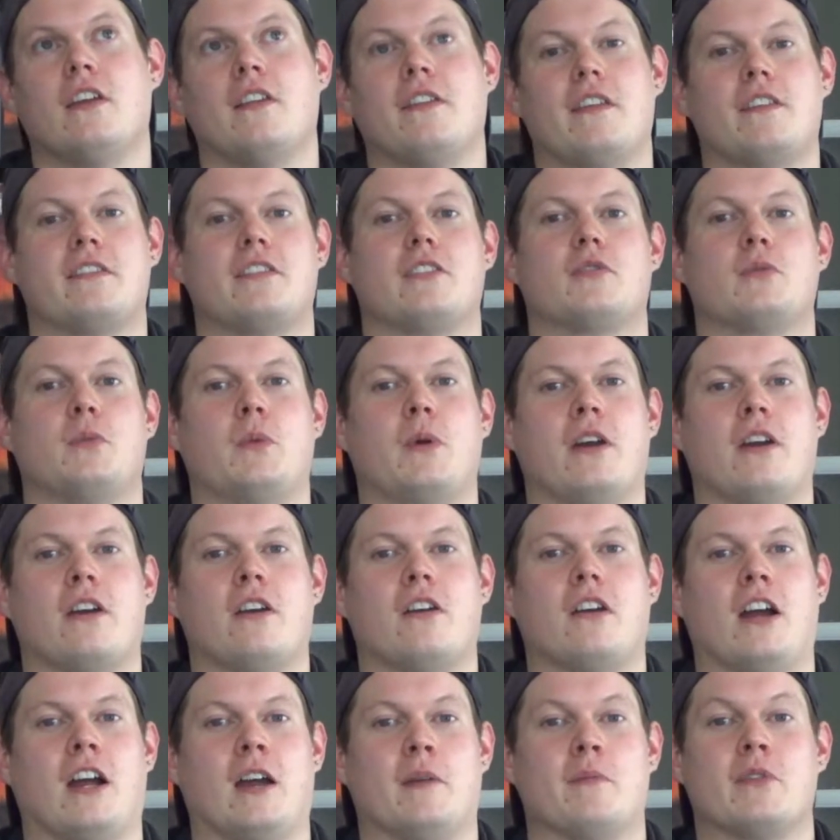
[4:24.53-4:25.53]
this is
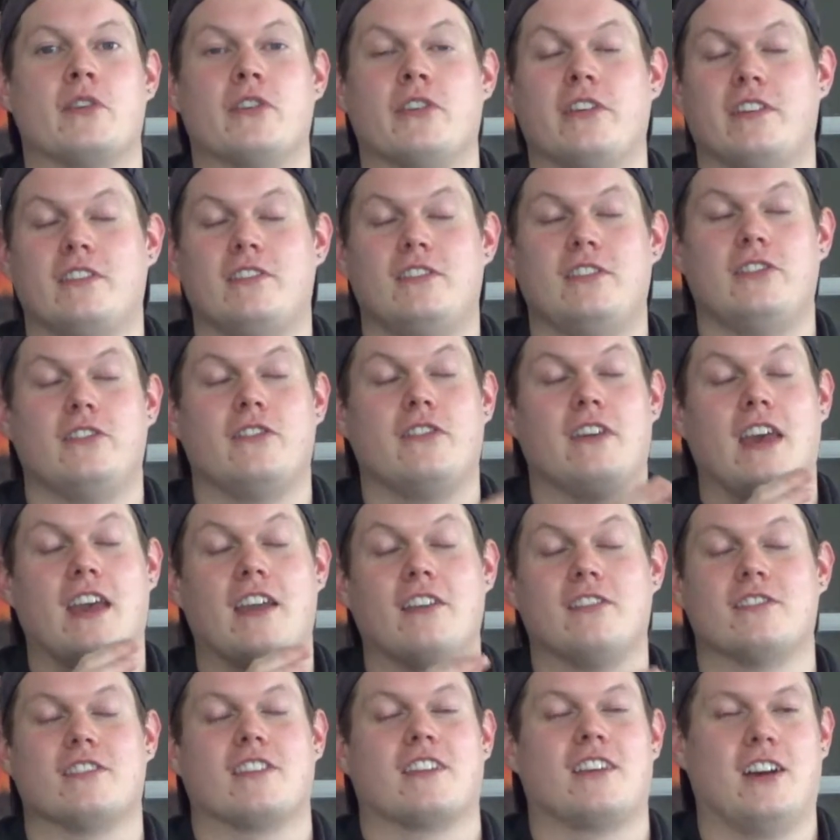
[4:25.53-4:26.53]
where I'm going to
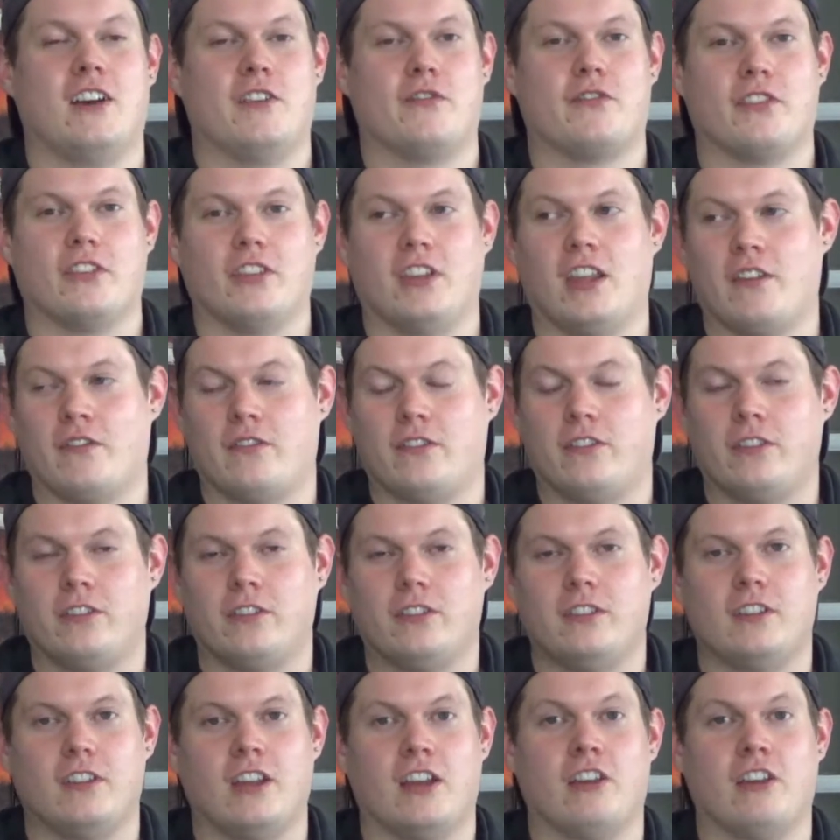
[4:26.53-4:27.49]
gauge the comfort level